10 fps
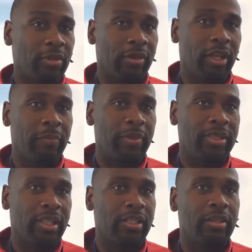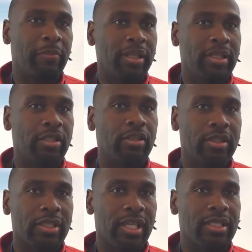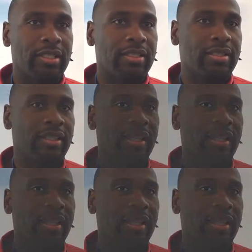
physical therapist based in Houston, Texas.